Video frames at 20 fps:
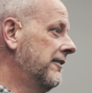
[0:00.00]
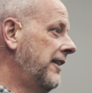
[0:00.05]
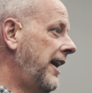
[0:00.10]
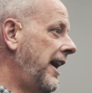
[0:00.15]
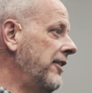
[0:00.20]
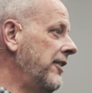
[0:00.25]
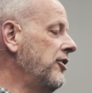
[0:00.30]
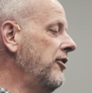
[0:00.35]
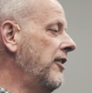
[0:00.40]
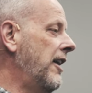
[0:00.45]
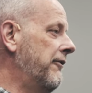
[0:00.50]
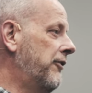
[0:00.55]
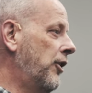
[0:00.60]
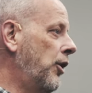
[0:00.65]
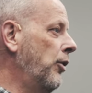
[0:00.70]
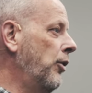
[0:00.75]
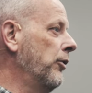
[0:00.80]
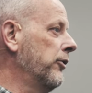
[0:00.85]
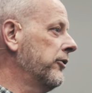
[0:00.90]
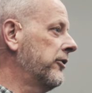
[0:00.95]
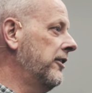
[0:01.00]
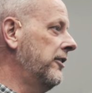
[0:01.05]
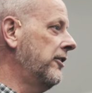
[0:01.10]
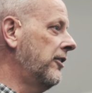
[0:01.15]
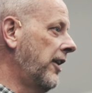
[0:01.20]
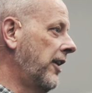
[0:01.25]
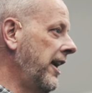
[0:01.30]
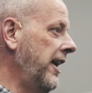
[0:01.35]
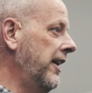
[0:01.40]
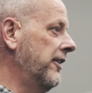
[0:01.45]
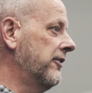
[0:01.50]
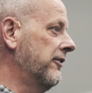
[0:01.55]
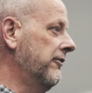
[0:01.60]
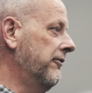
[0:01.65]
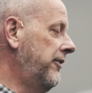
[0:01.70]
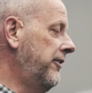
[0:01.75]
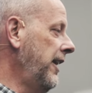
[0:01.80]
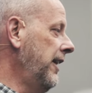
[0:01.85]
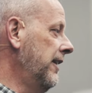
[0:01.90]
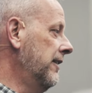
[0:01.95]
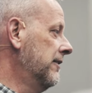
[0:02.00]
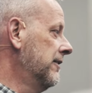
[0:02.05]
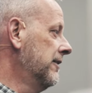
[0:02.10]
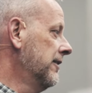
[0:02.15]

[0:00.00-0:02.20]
How do you have holes in your hands and feet